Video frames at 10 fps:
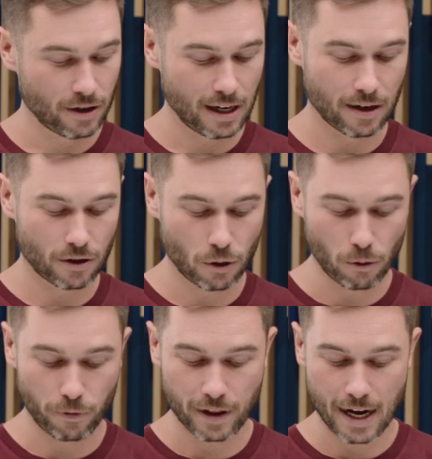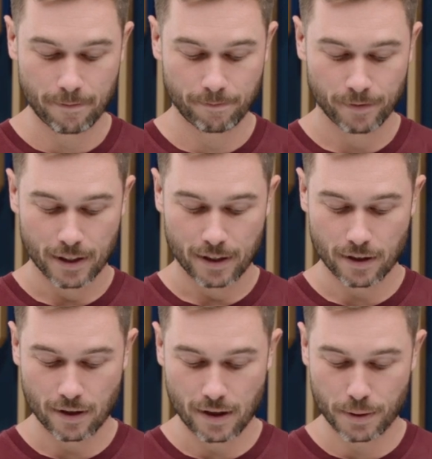you need a tool for that.
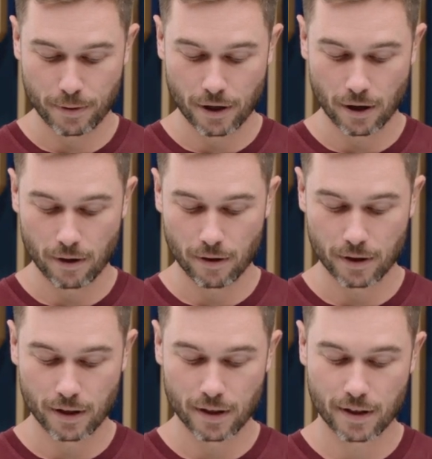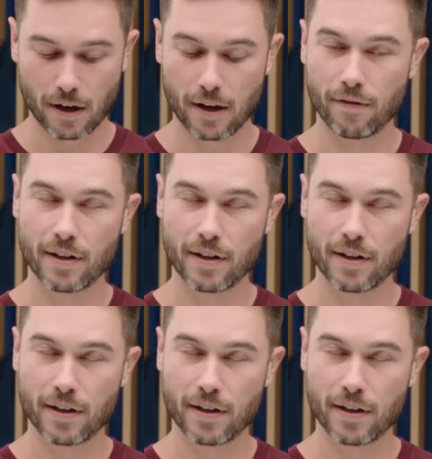So this would go onto the side of the